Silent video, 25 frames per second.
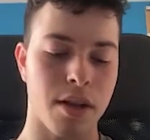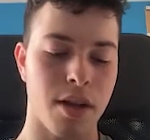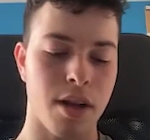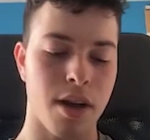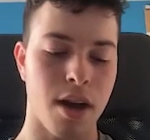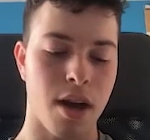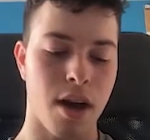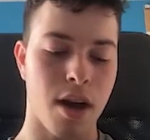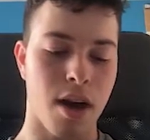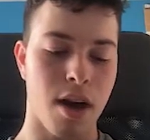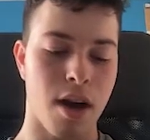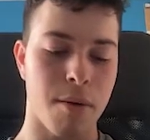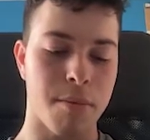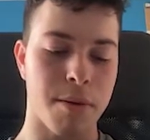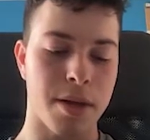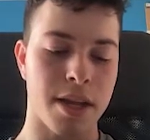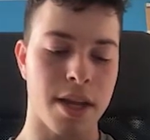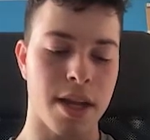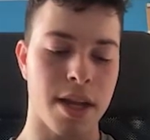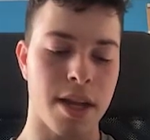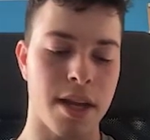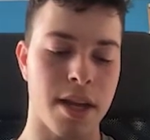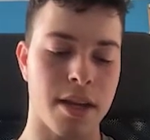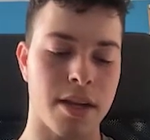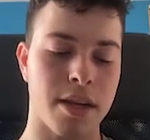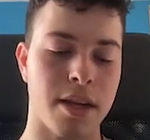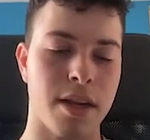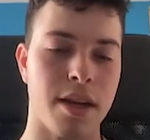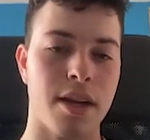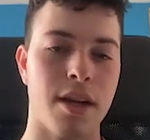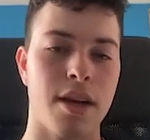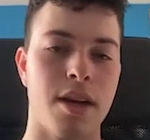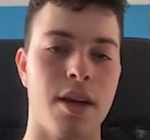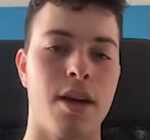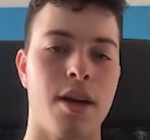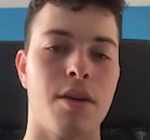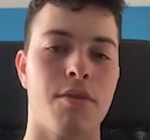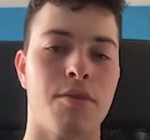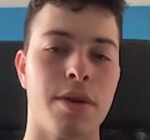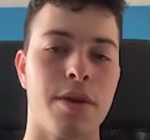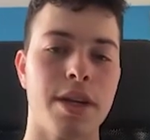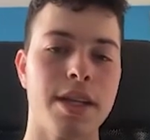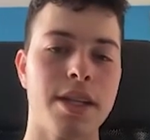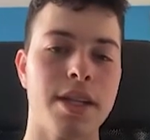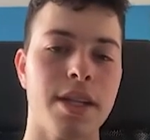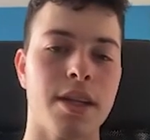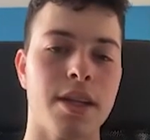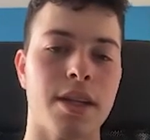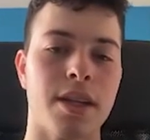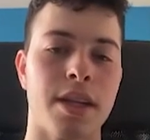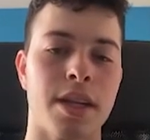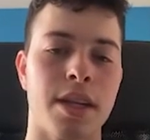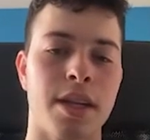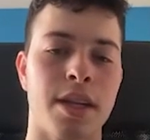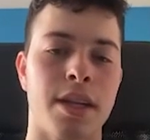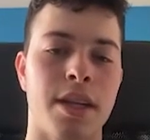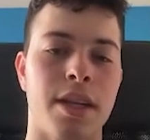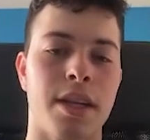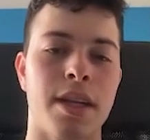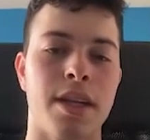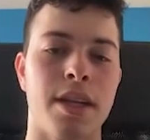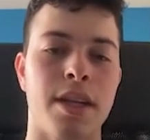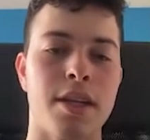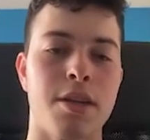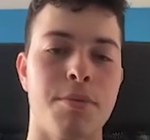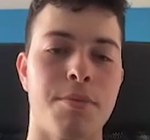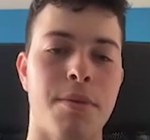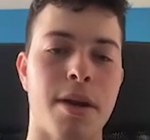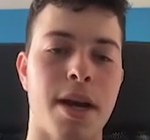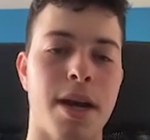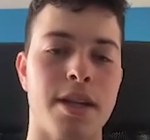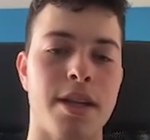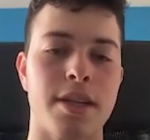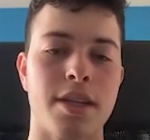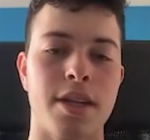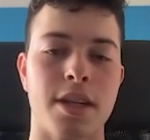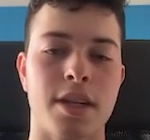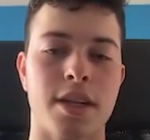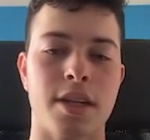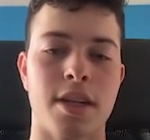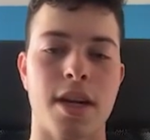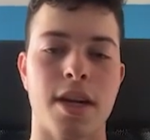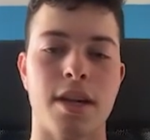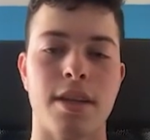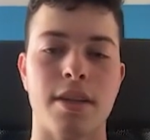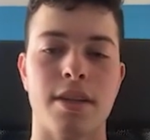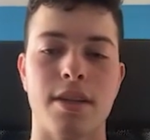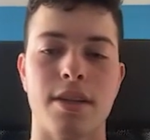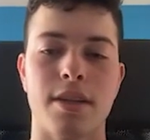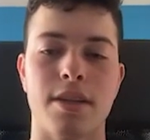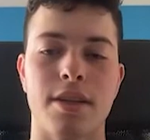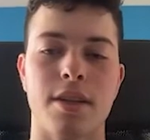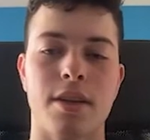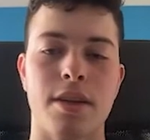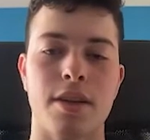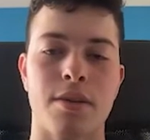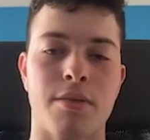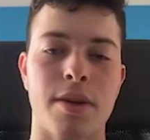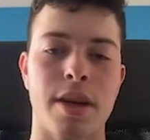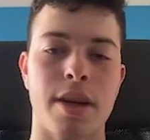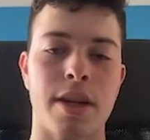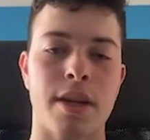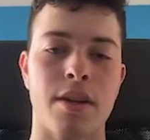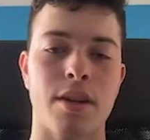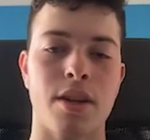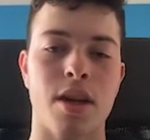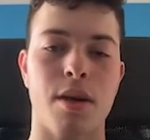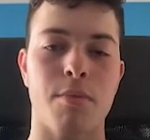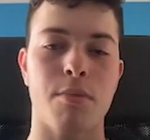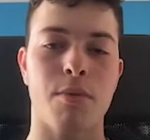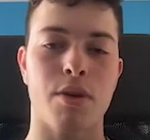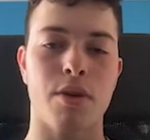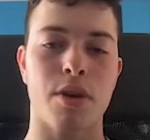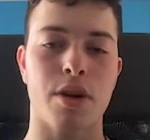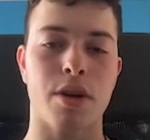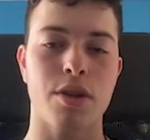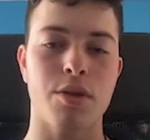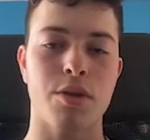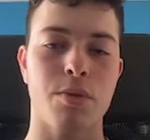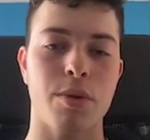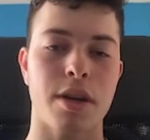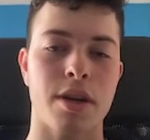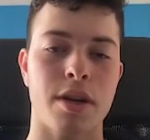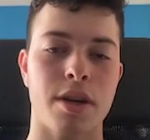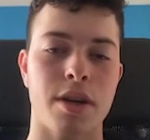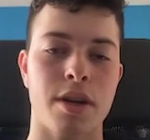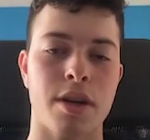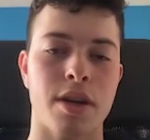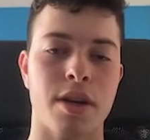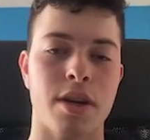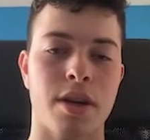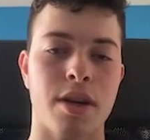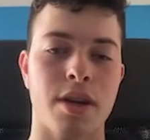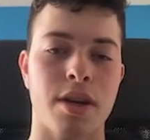And then recently in this past year, I started writing a lot more on Twitter,